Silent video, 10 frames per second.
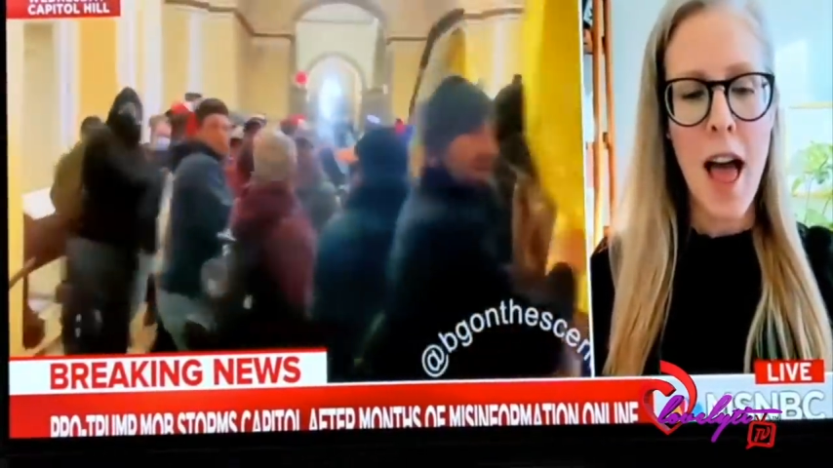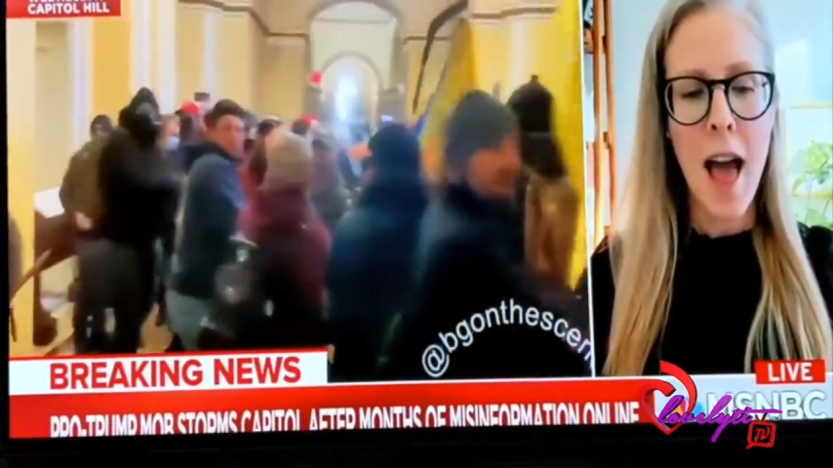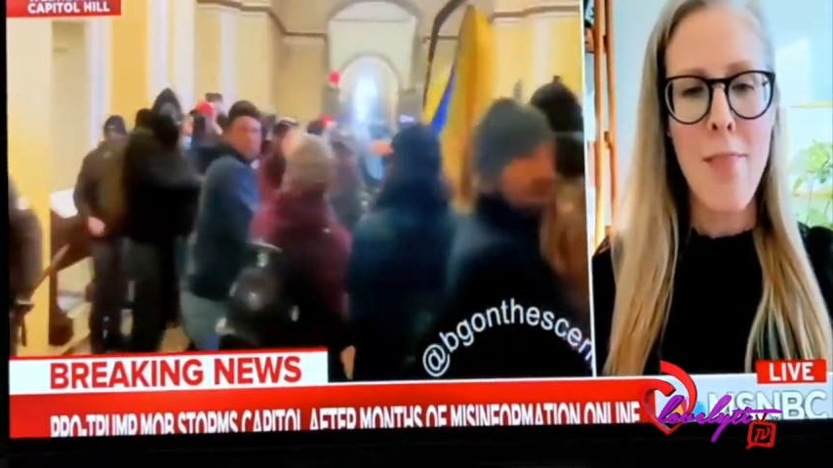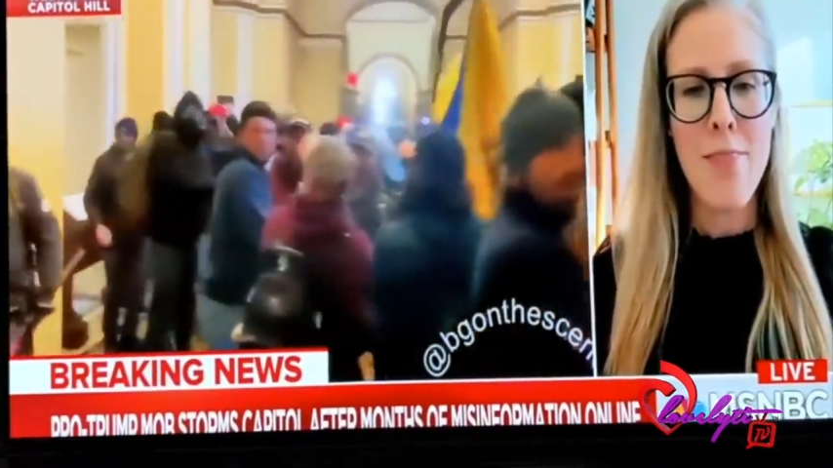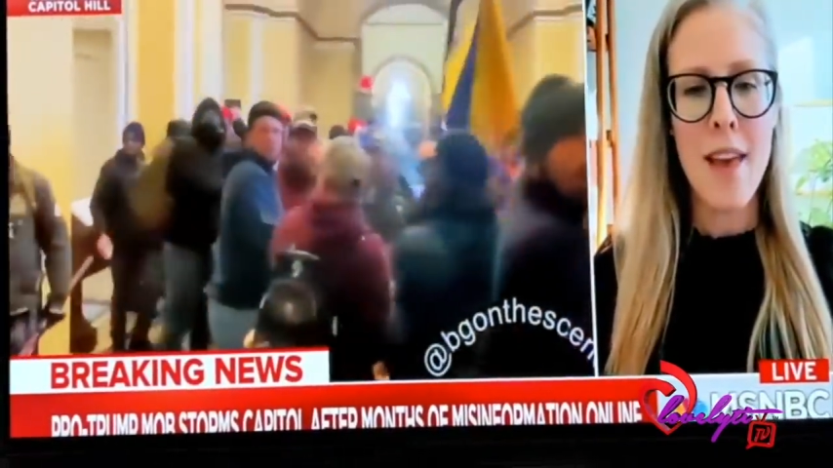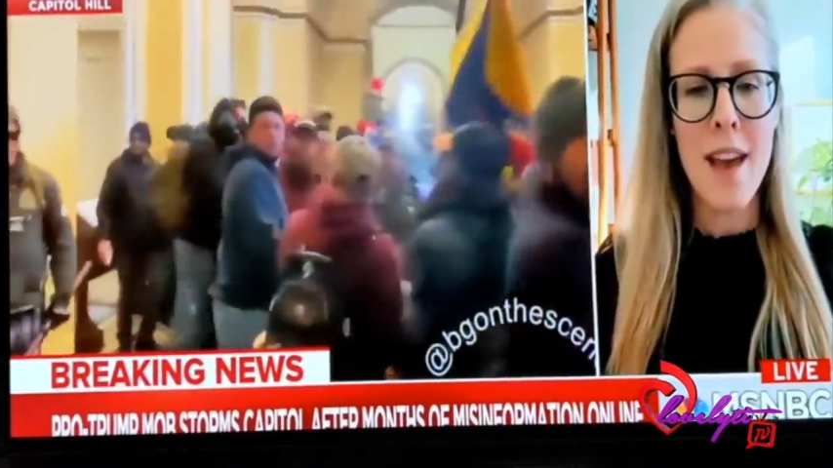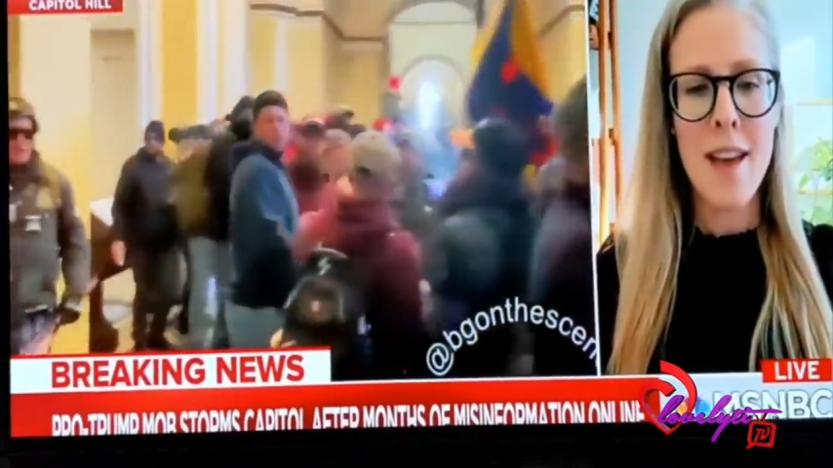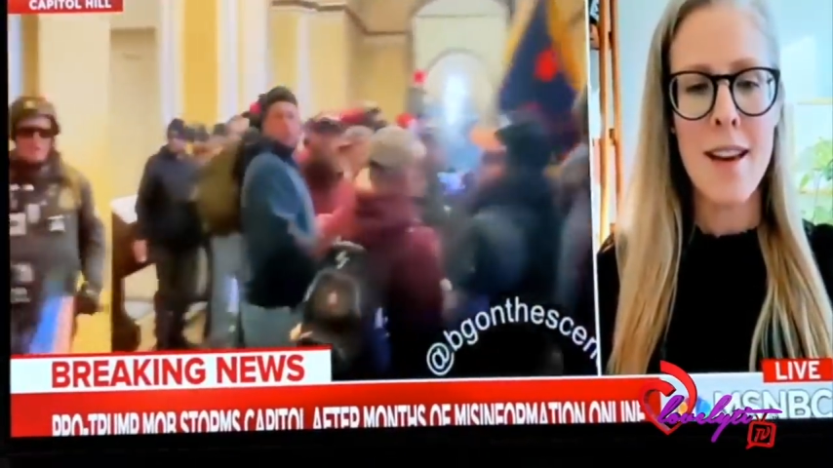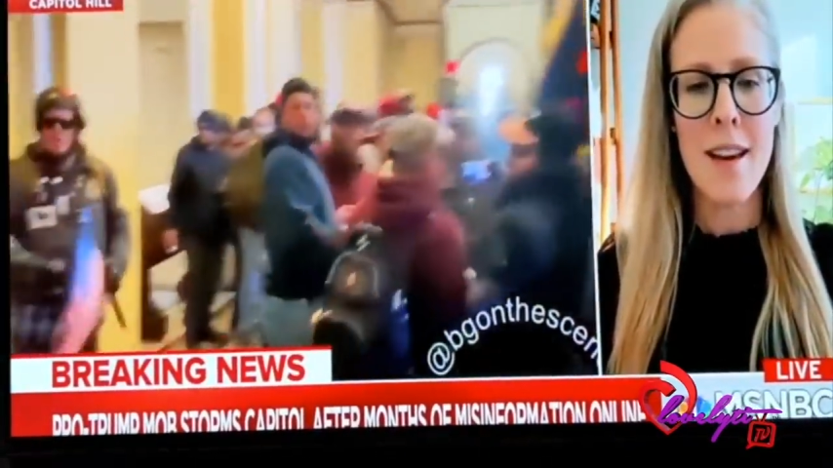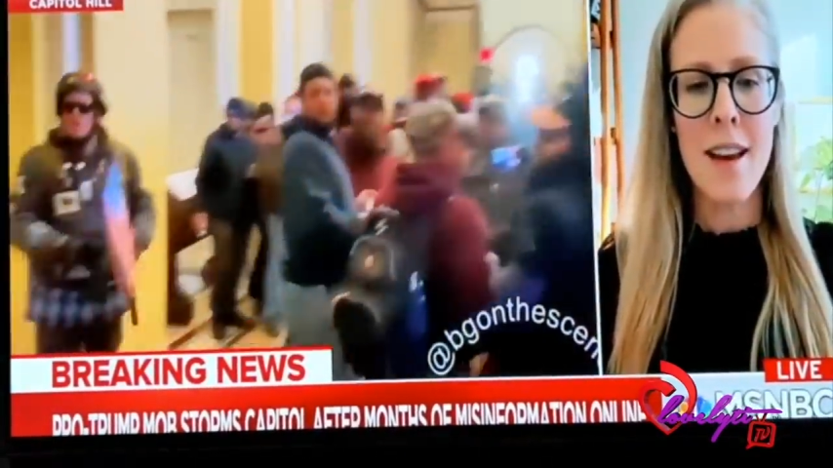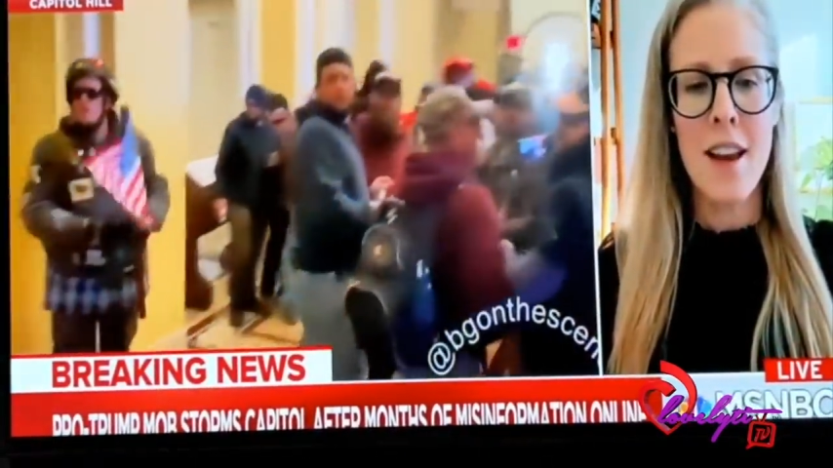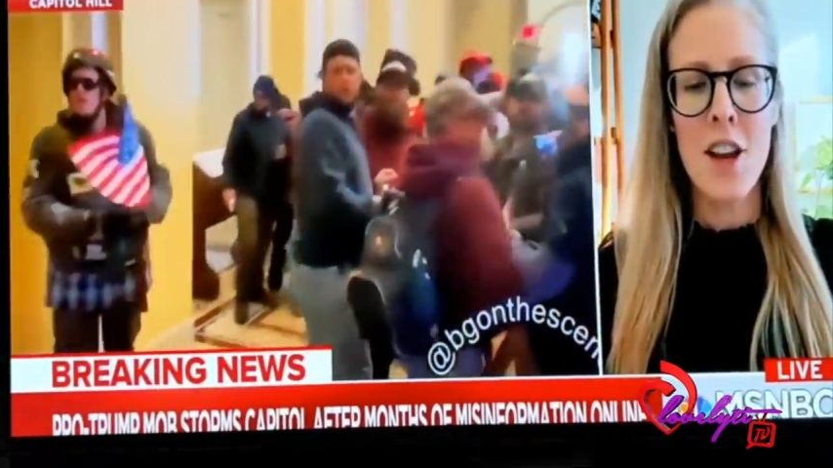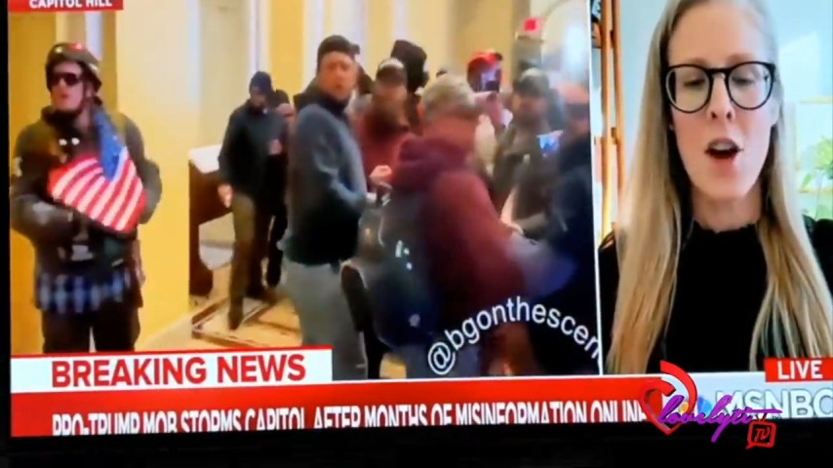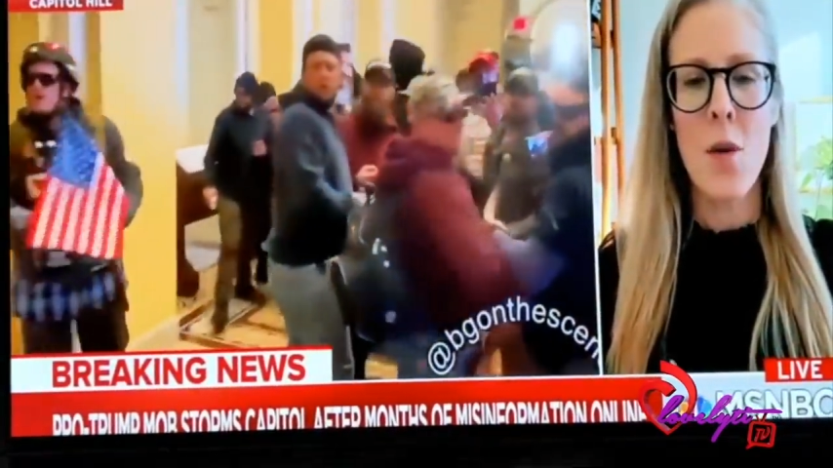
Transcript: And then, you